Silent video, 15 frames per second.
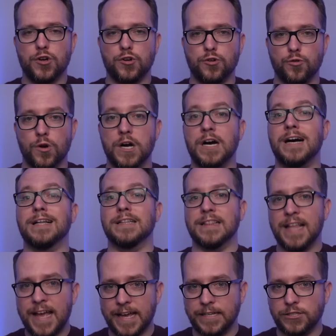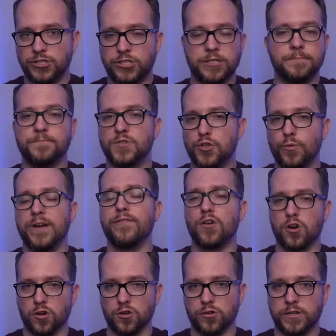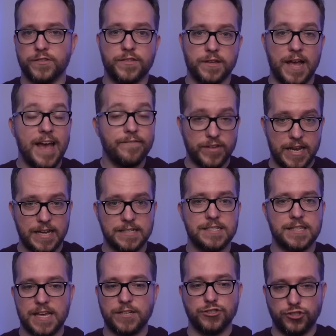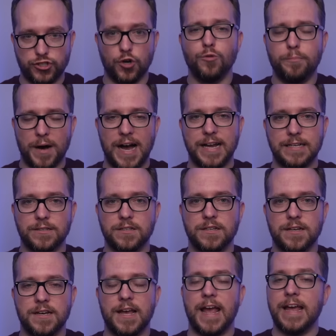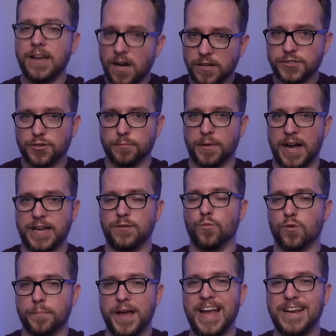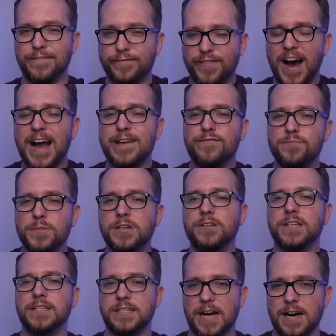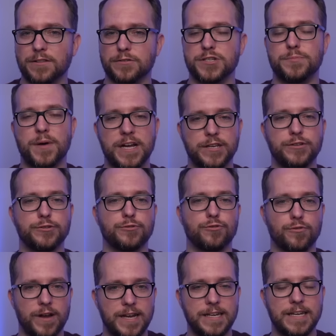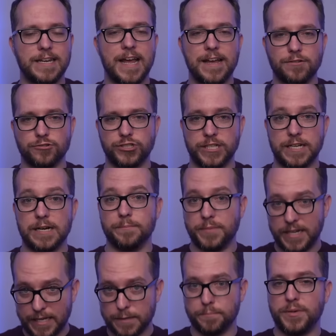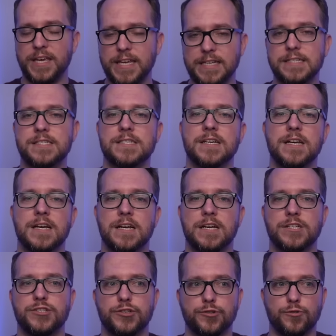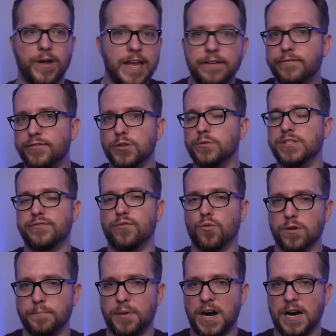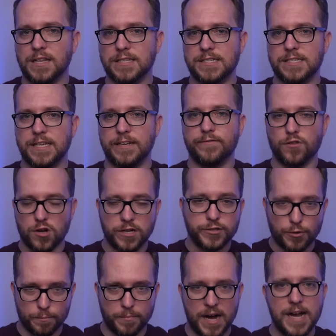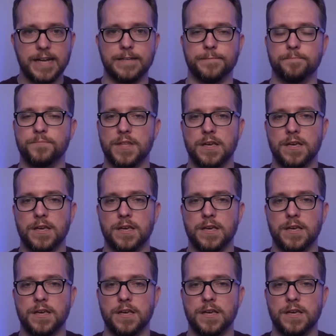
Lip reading: who alleged to have heard the evidence that Joe Biden and Hunter Biden were paid $5 million by a Ukrainian energy company apiece to influence foreign policy for Hunter Biden.